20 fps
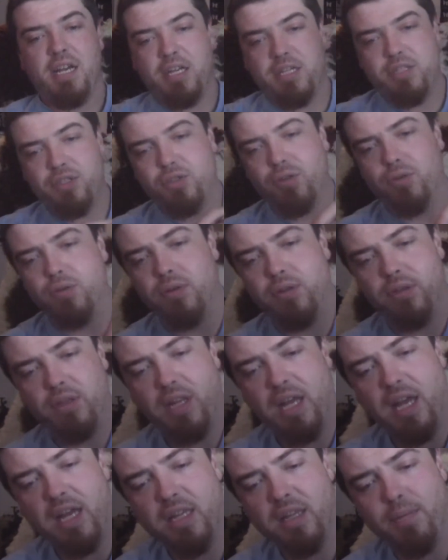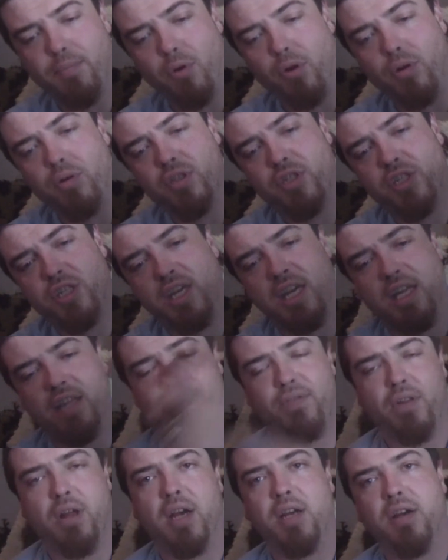So in the box you get the
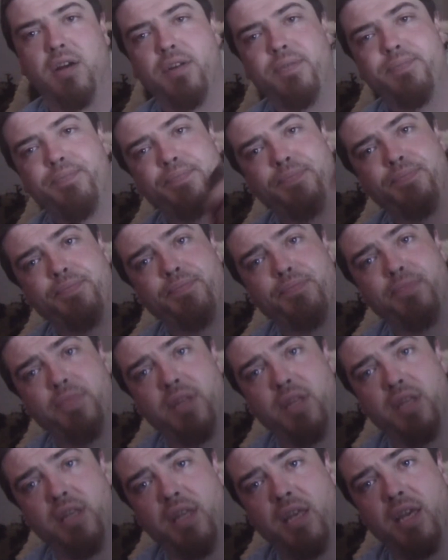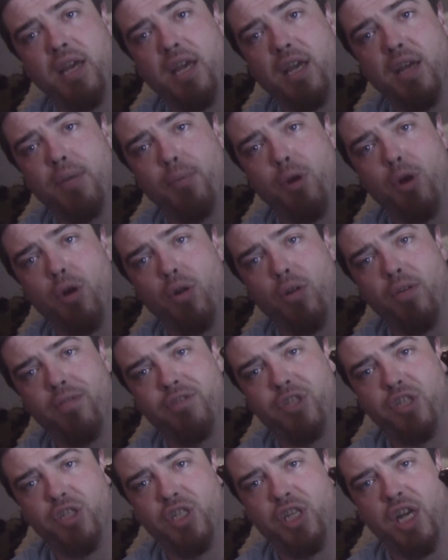flyer, you get your bottle of
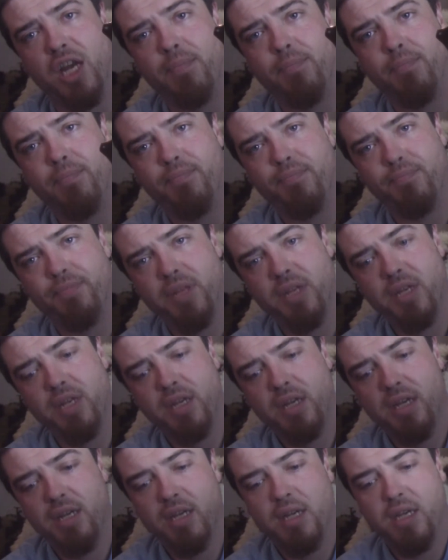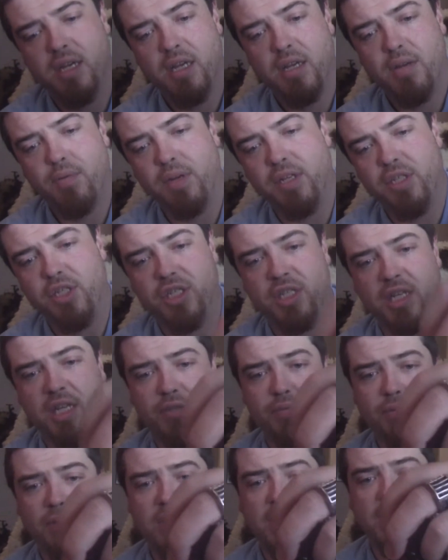Just Jam, which in
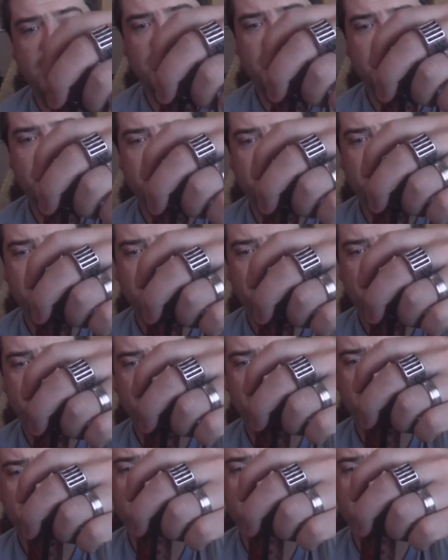this one is Just